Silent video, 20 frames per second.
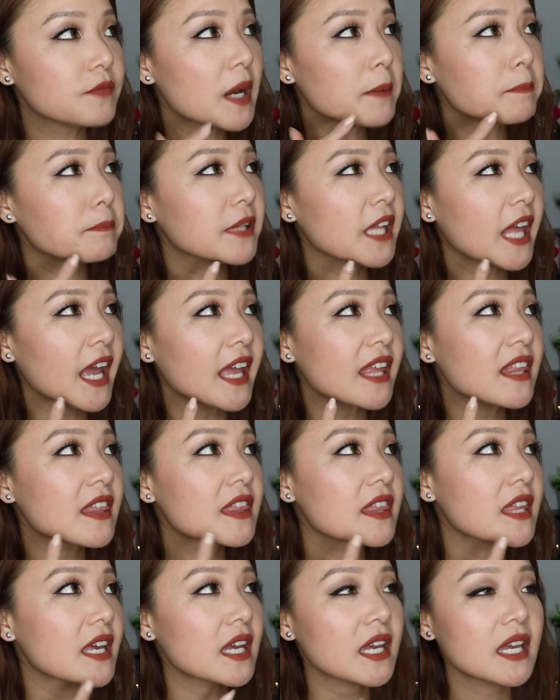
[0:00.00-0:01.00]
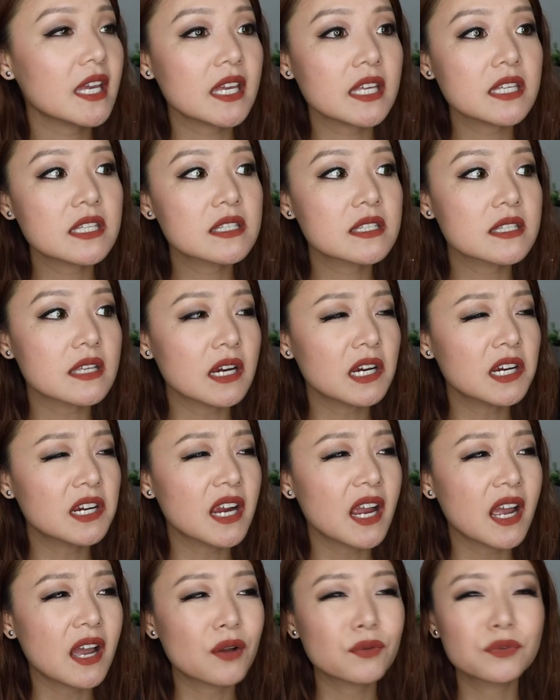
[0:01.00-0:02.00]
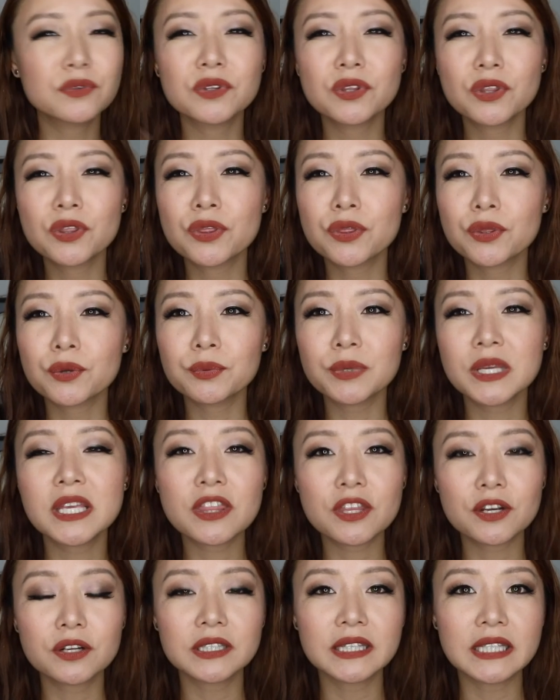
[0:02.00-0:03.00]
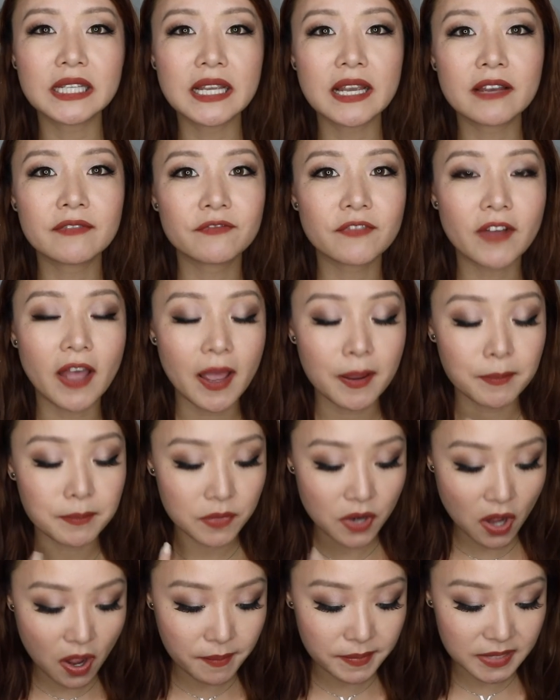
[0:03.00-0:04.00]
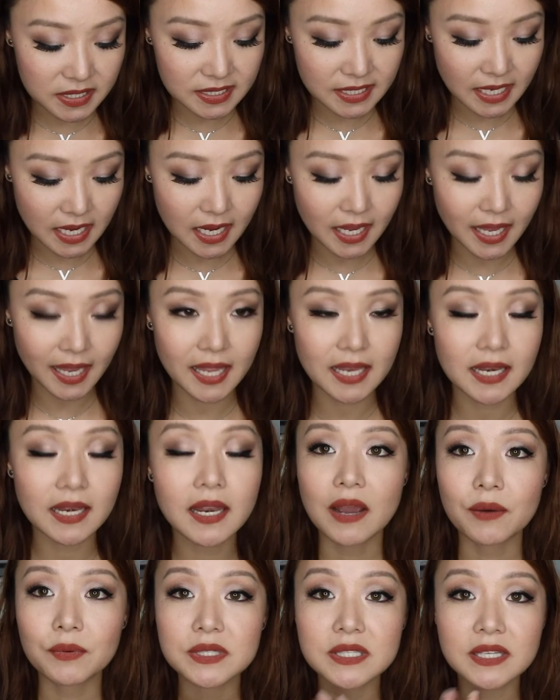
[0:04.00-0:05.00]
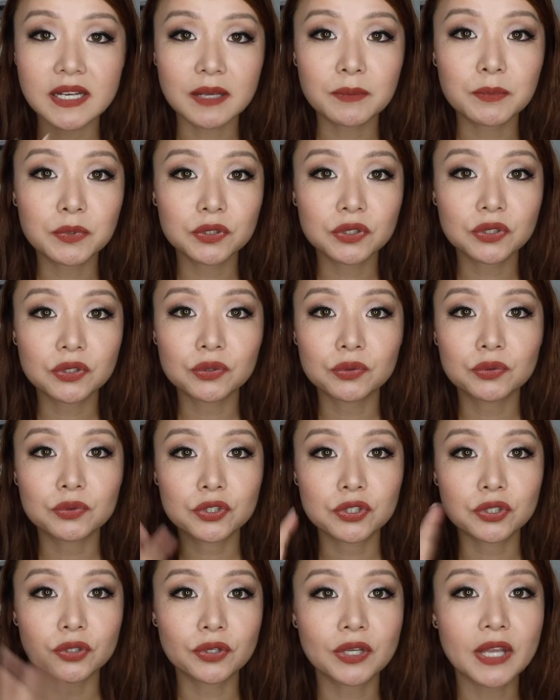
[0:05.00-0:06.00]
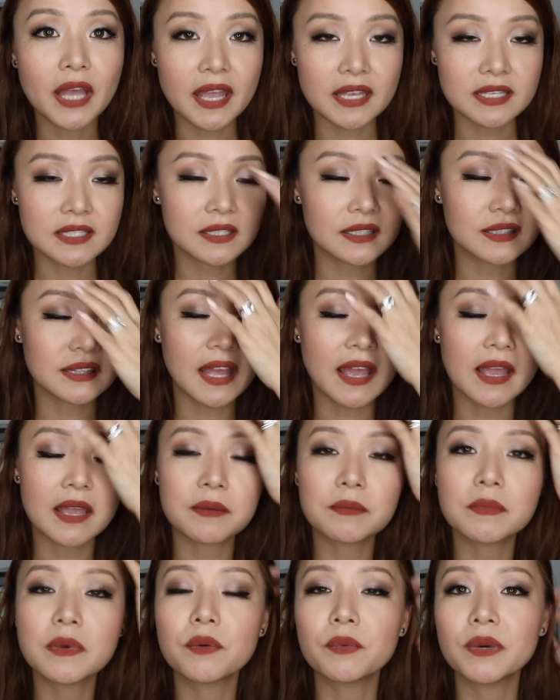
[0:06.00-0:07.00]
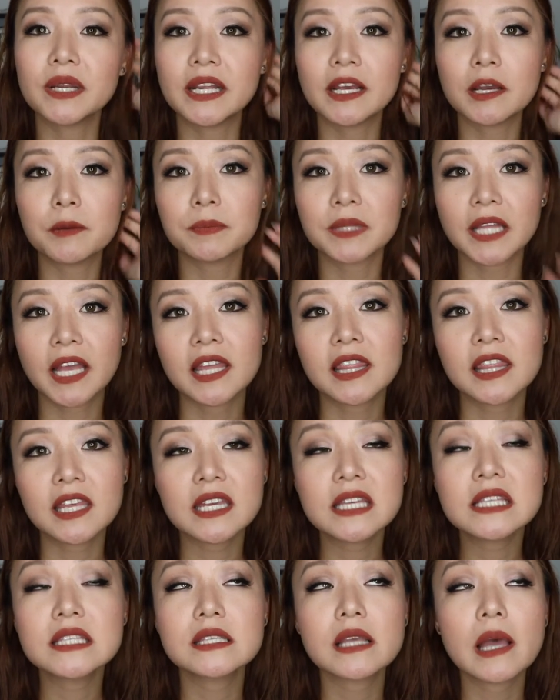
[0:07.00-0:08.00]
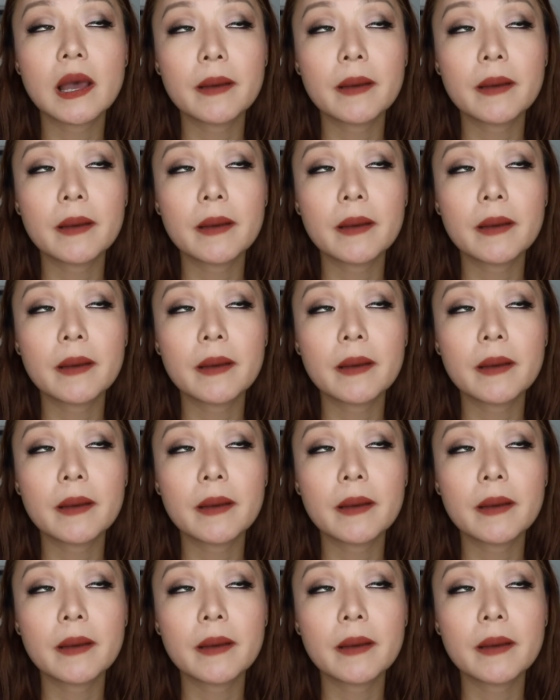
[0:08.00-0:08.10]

applied this around 3:30 if I'm not mistaken. I wasn't able to show you guys the time when I applied this,